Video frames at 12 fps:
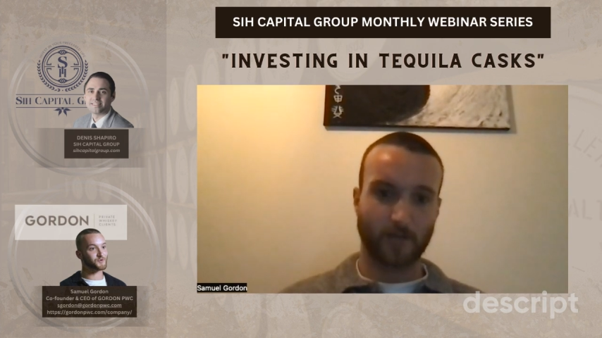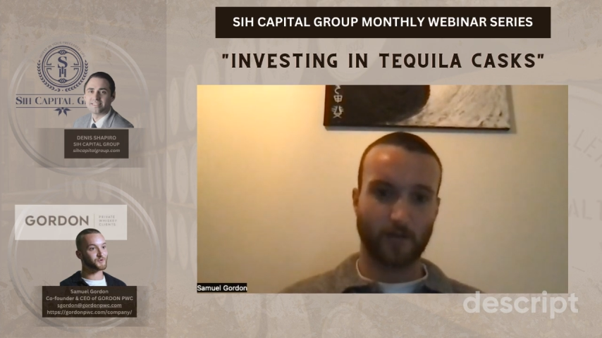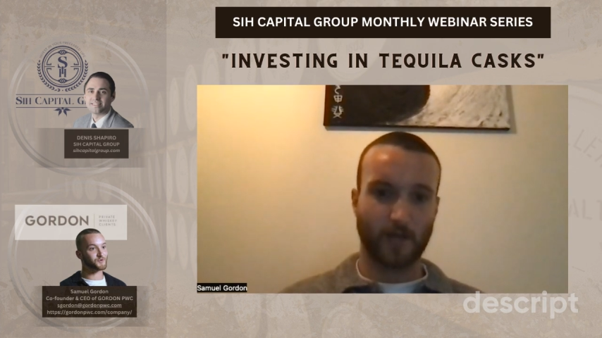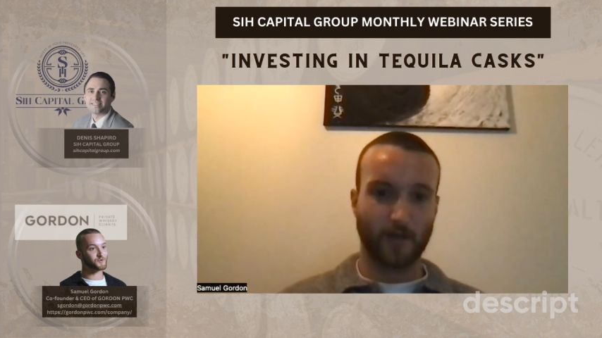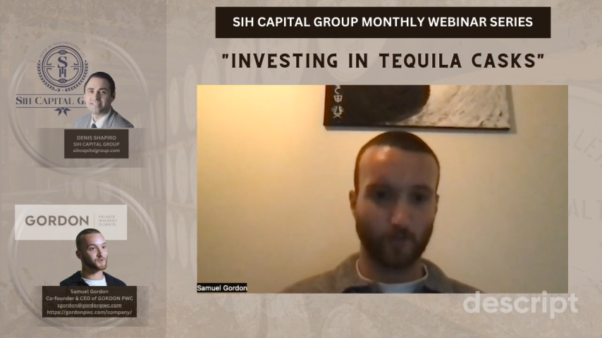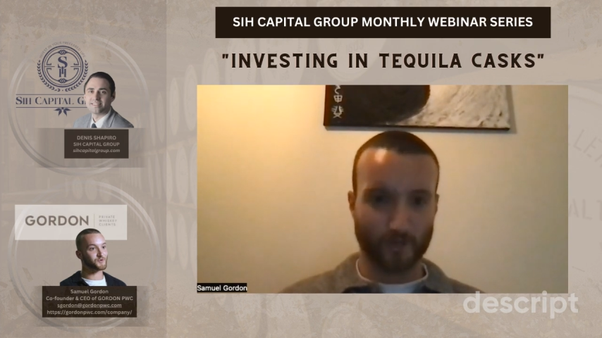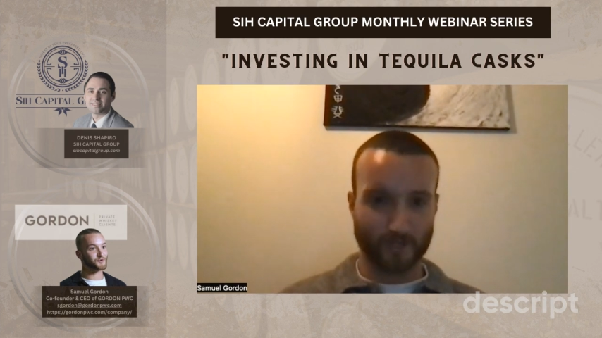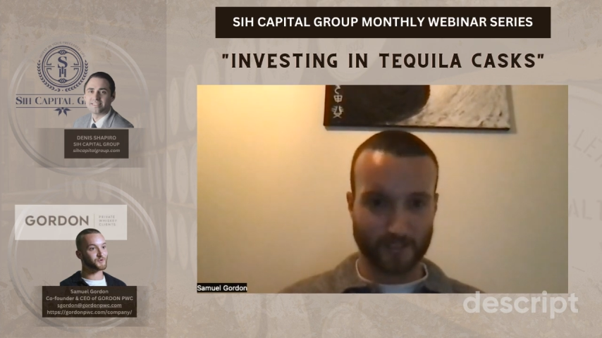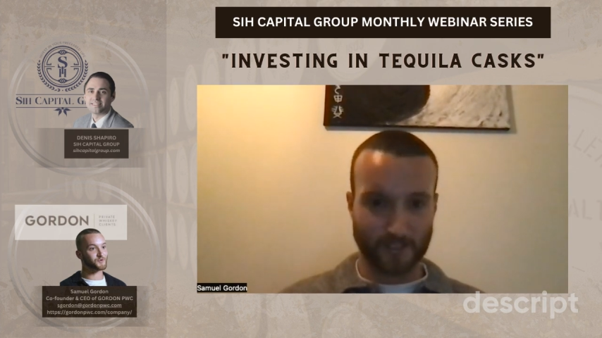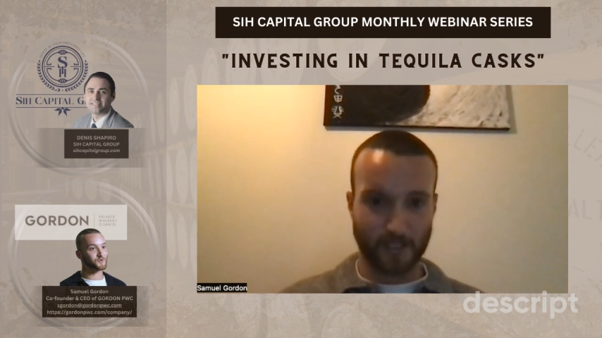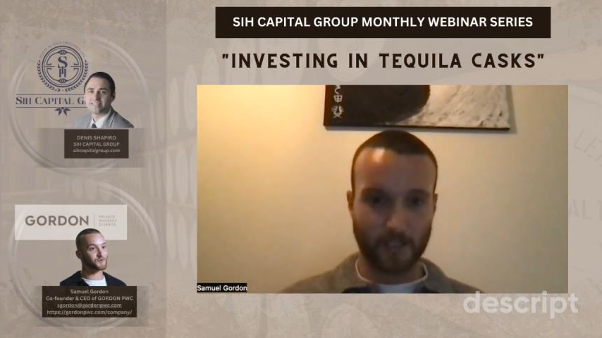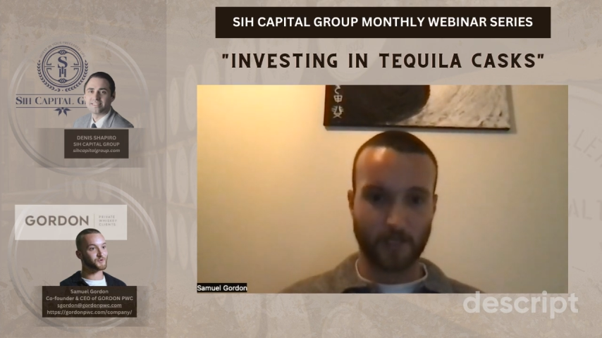in
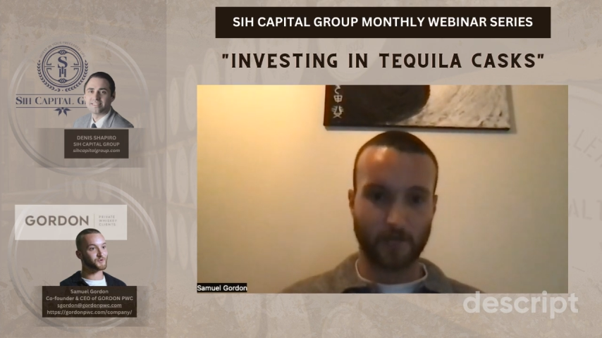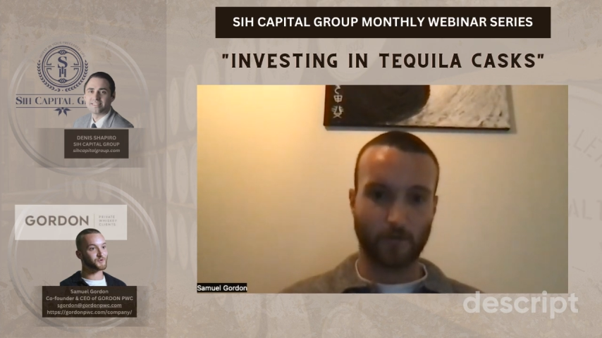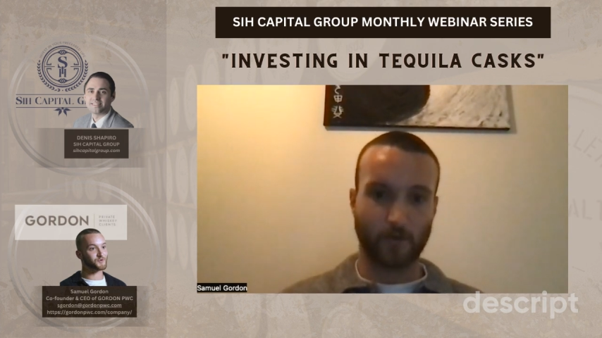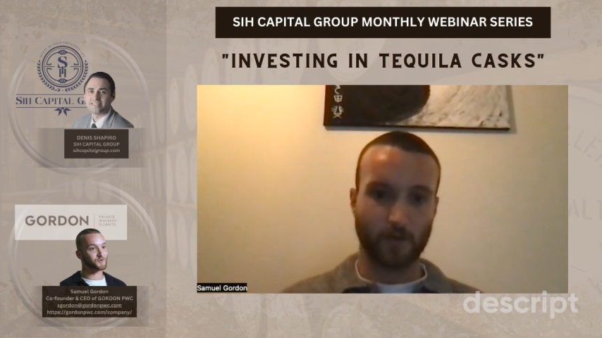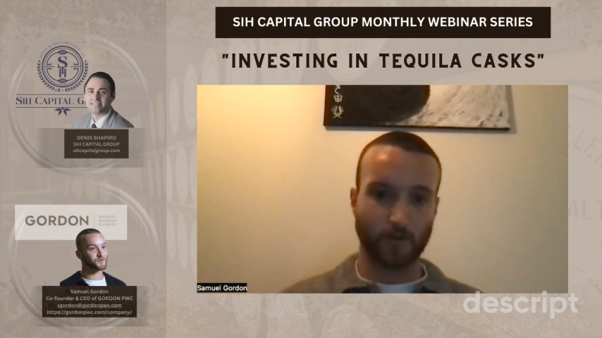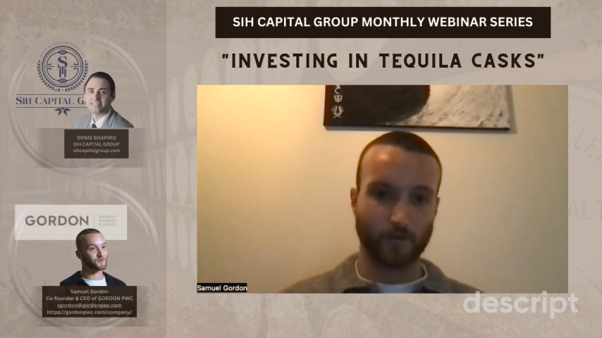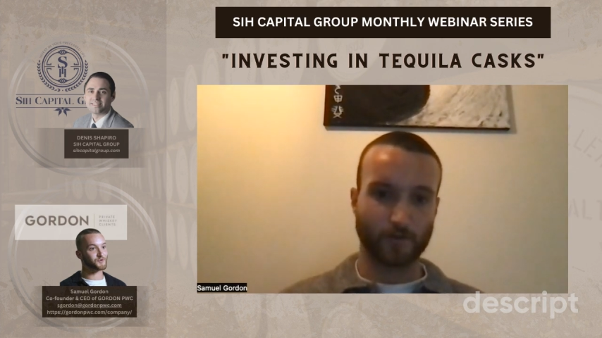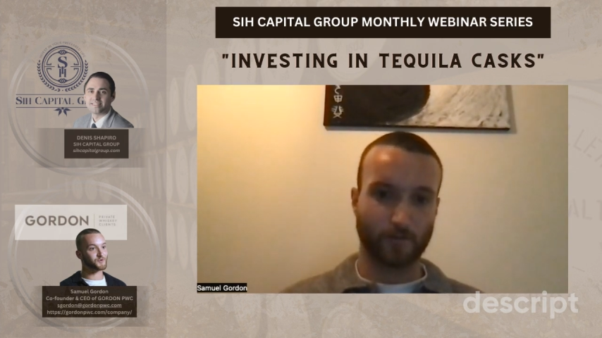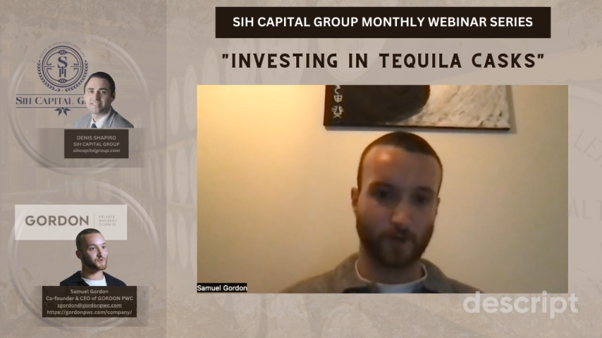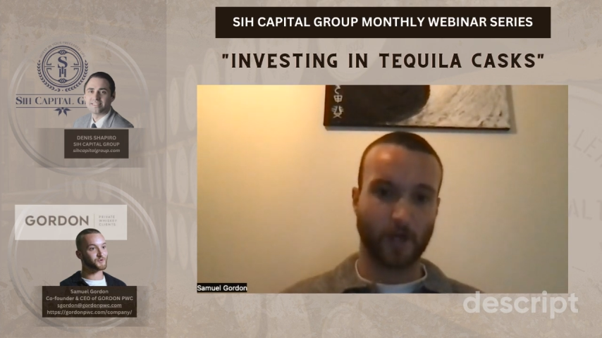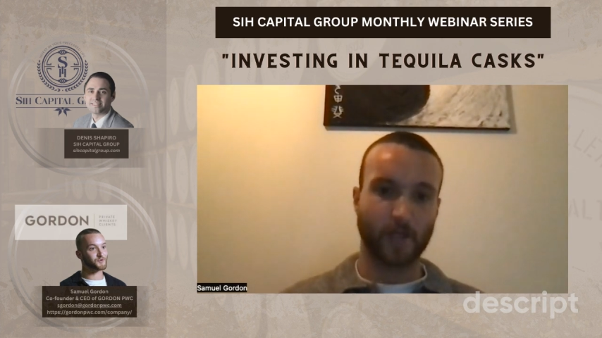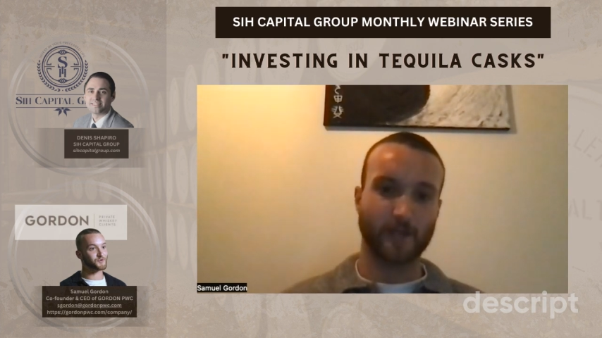whiskey, when those
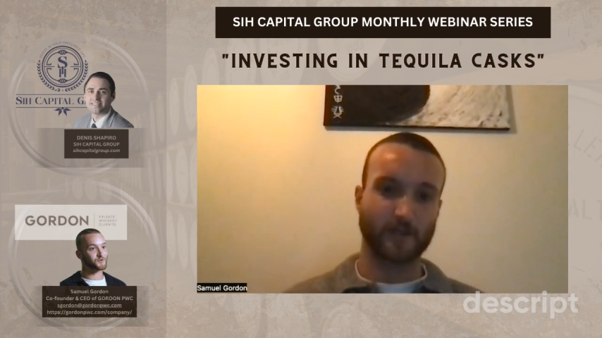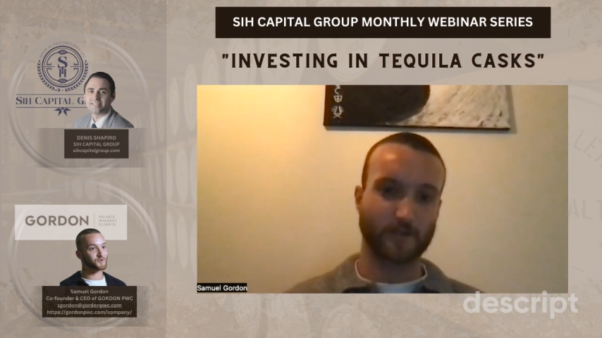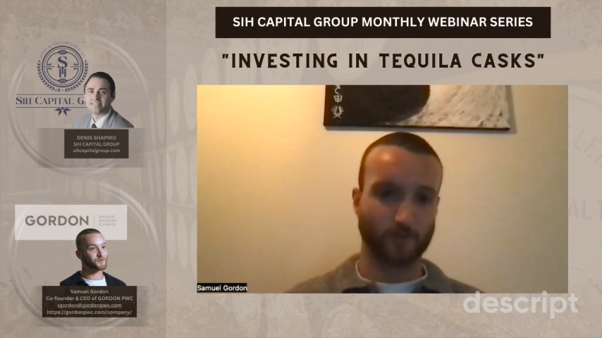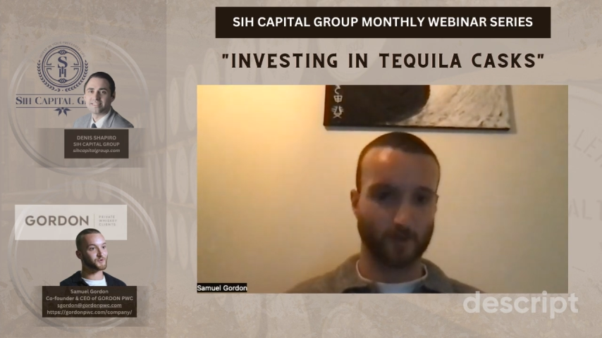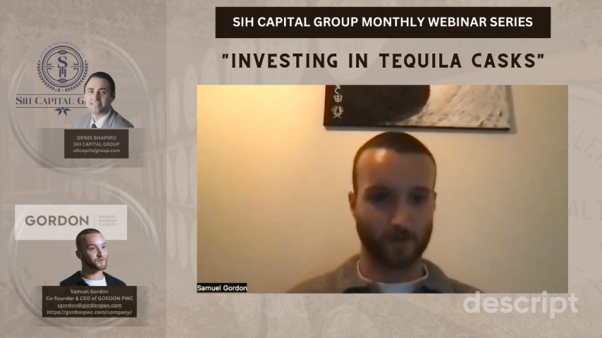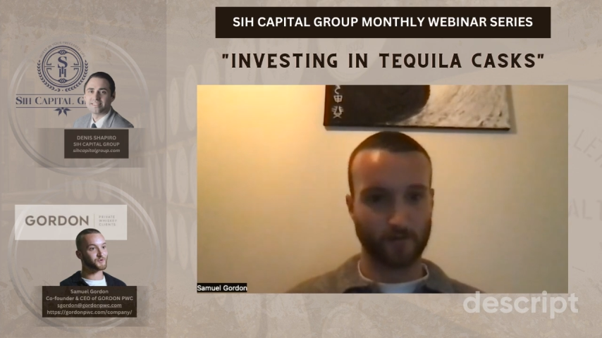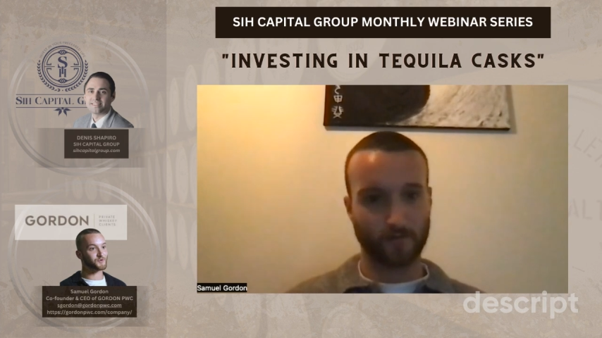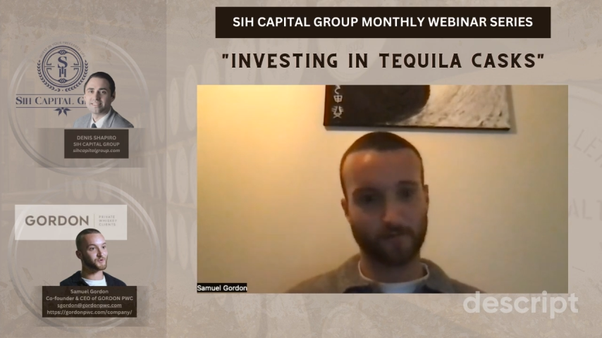markets were